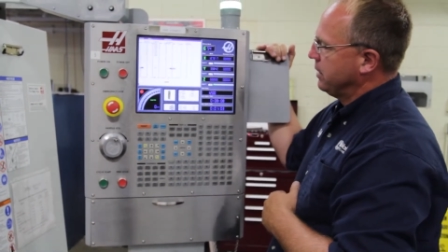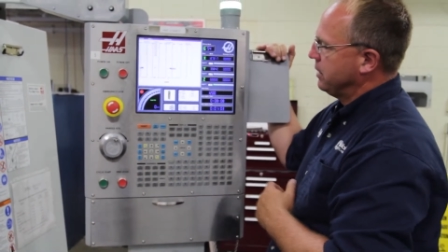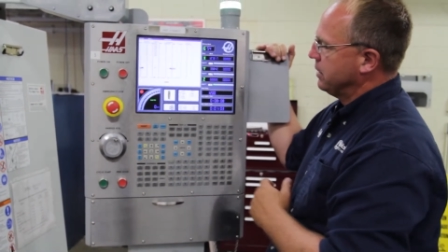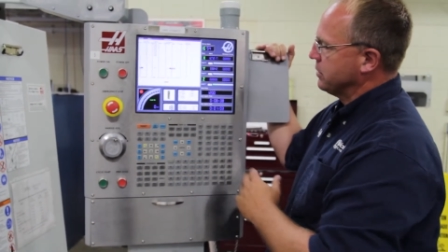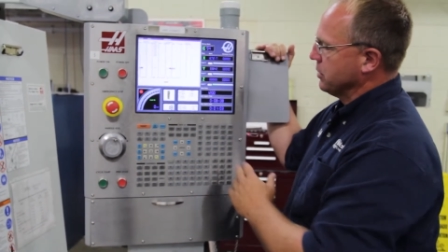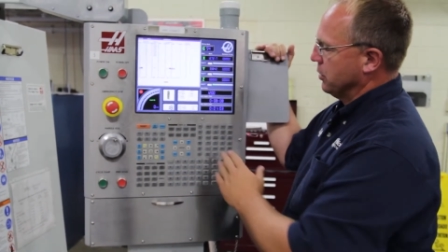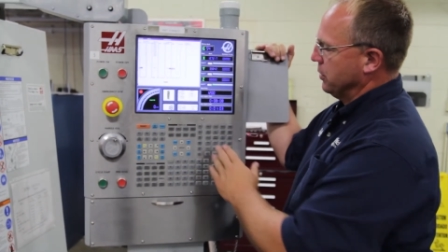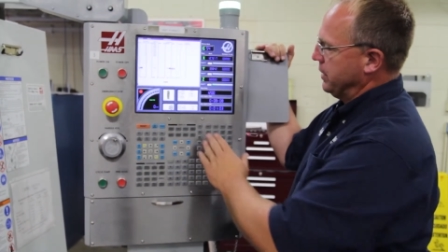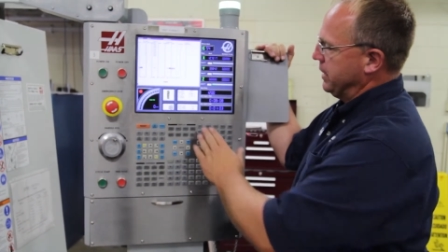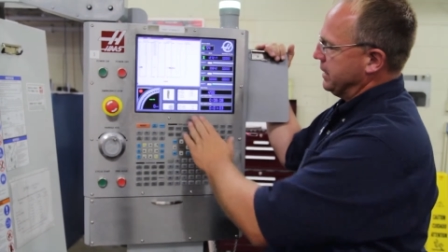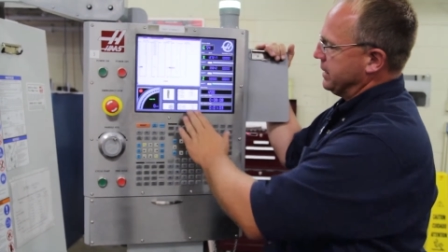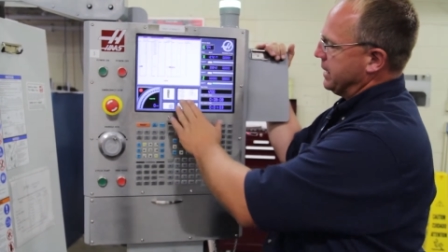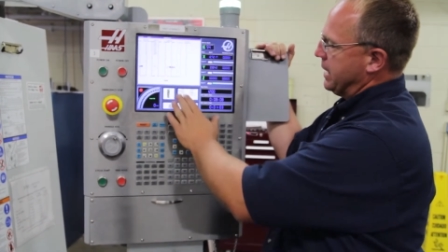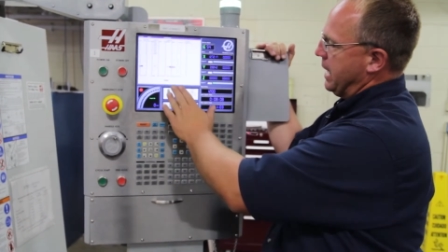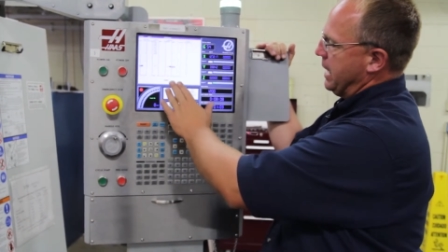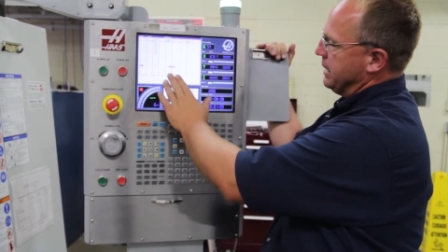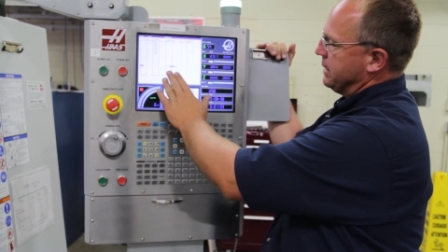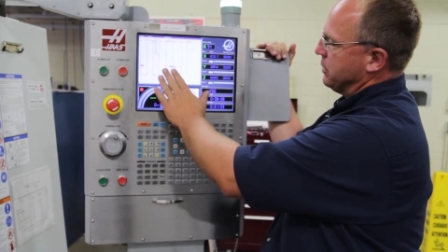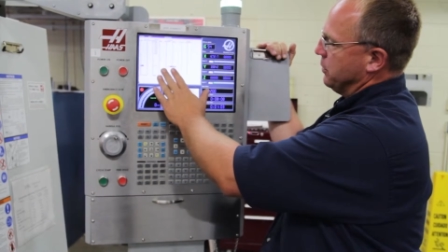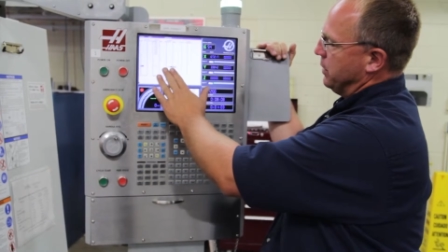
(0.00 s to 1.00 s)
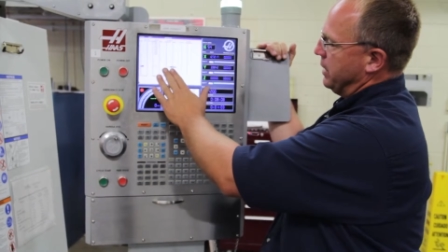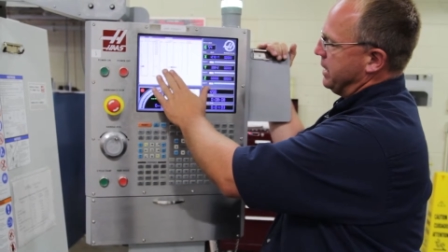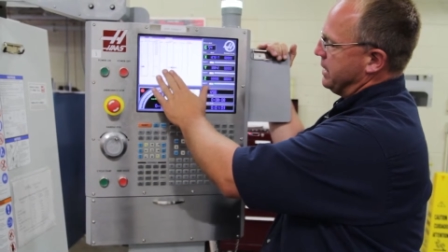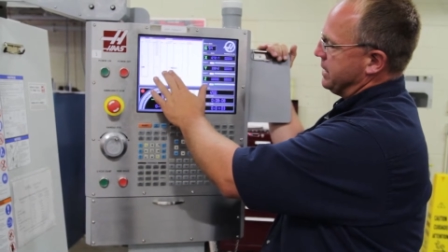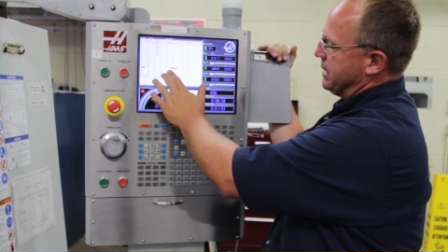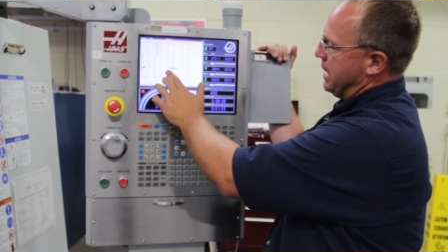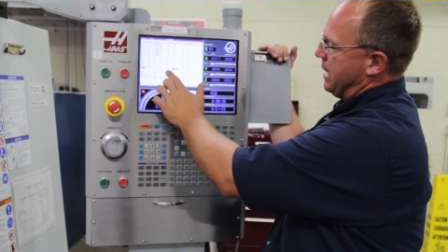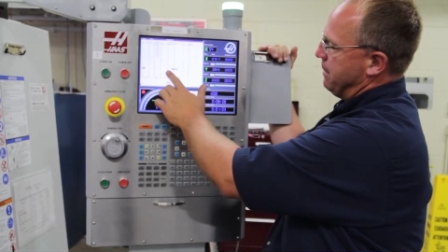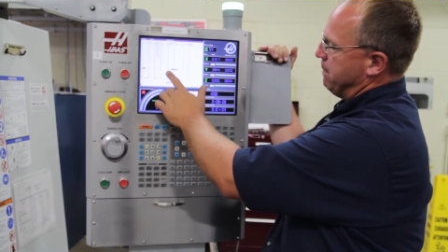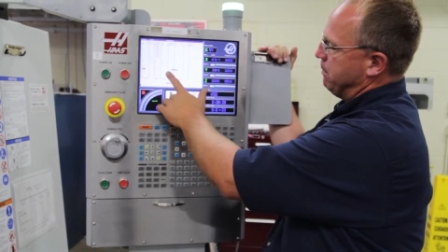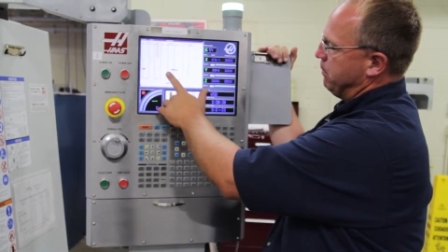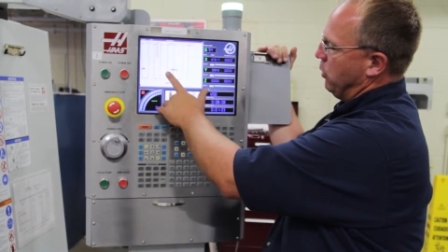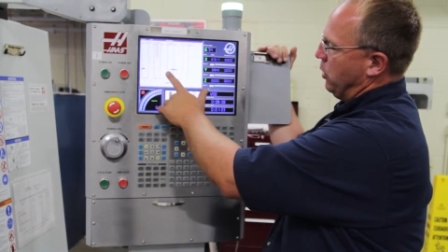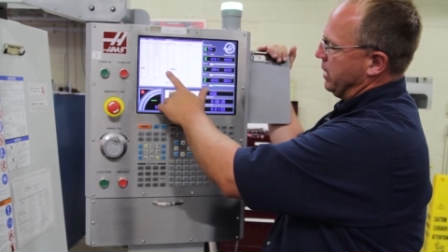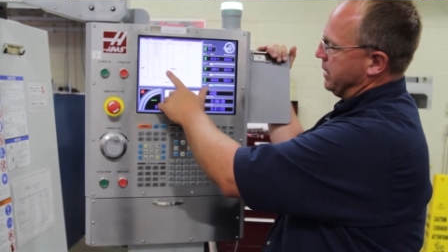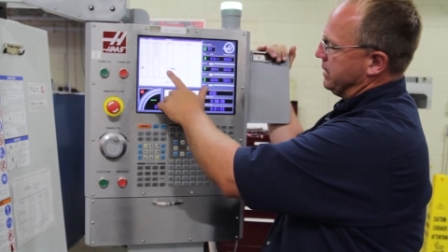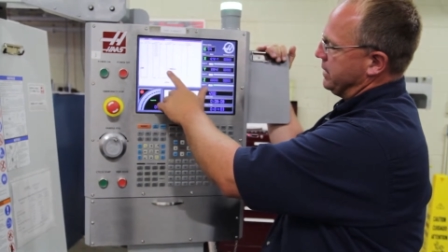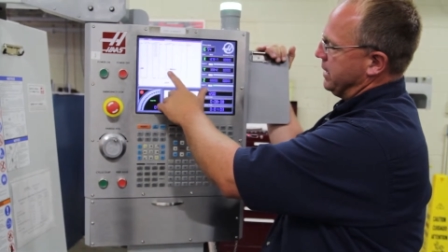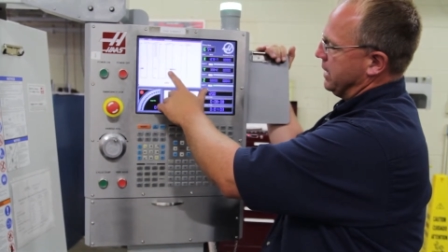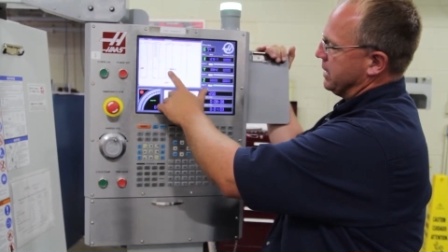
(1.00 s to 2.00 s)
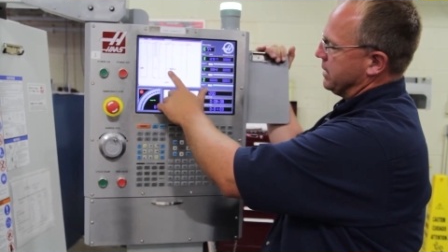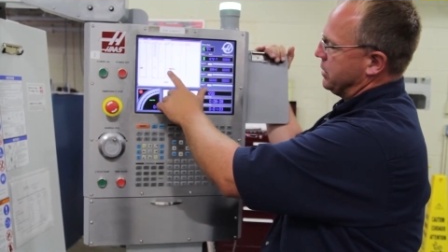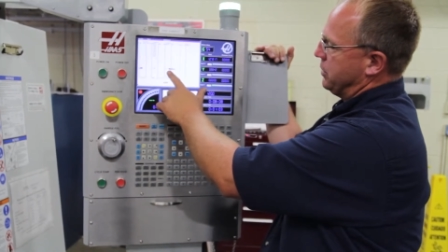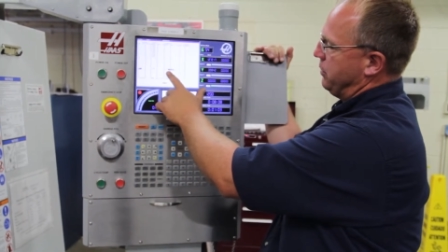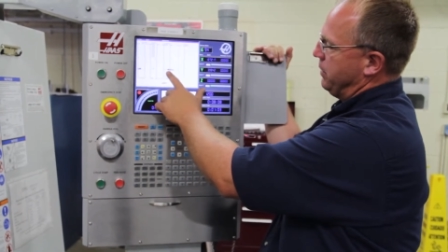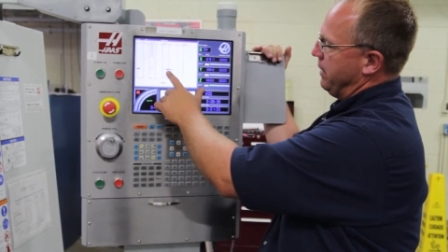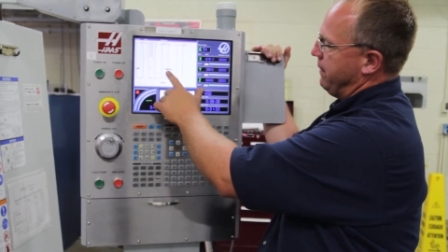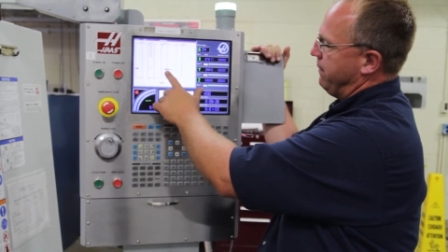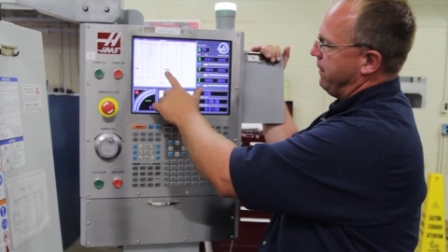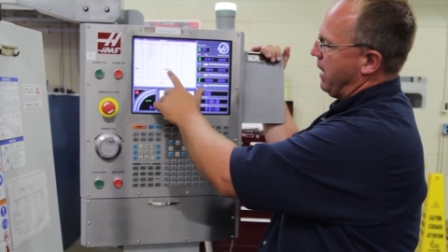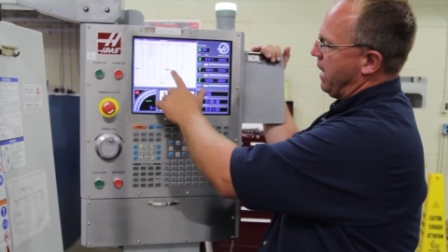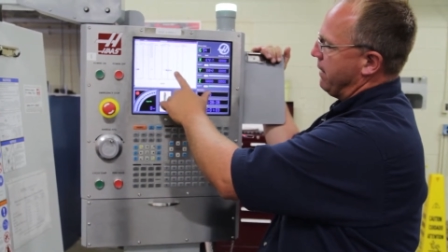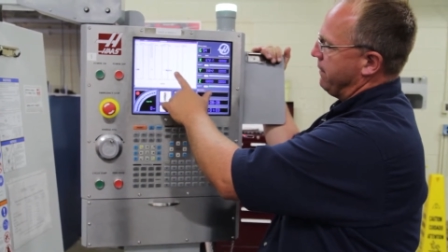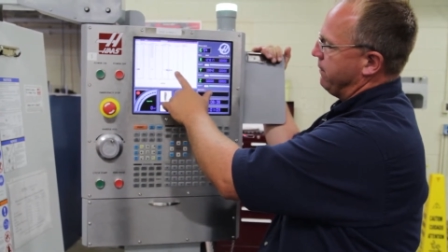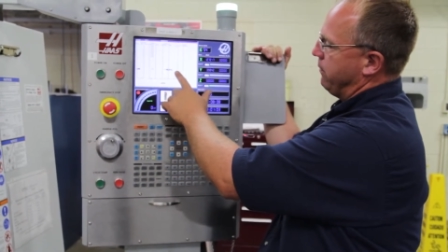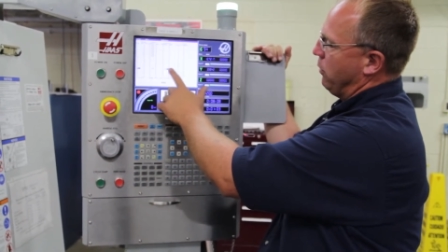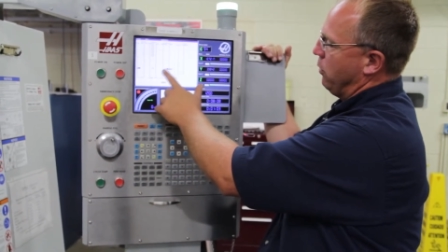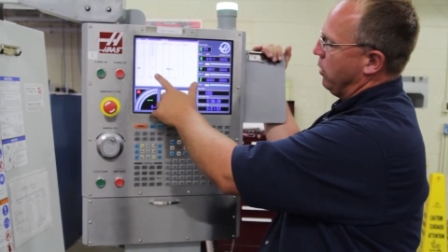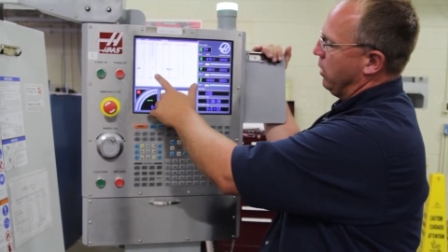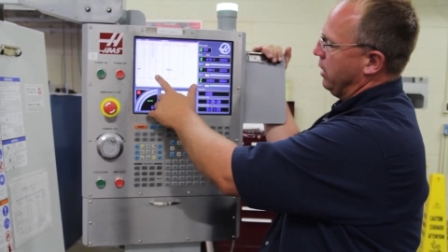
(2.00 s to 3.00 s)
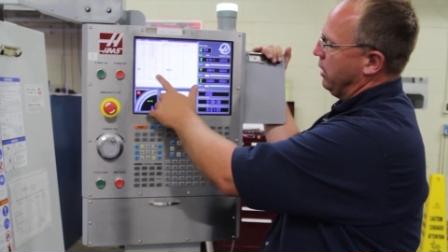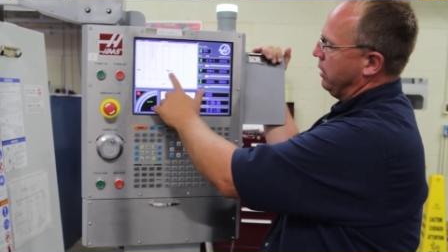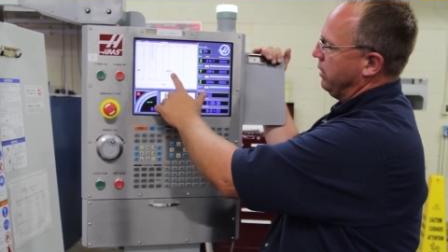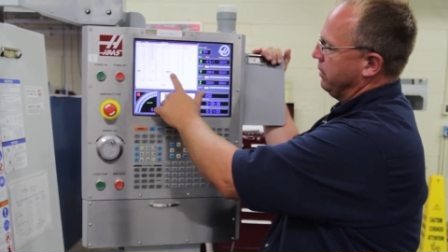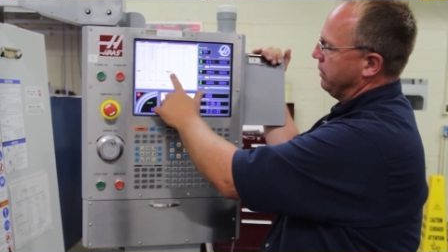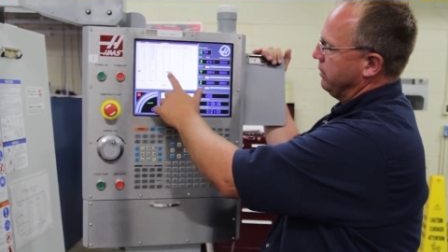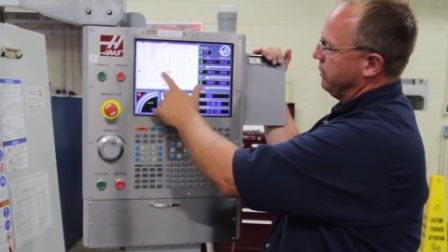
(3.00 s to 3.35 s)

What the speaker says: So in this case, it would say 0.6354.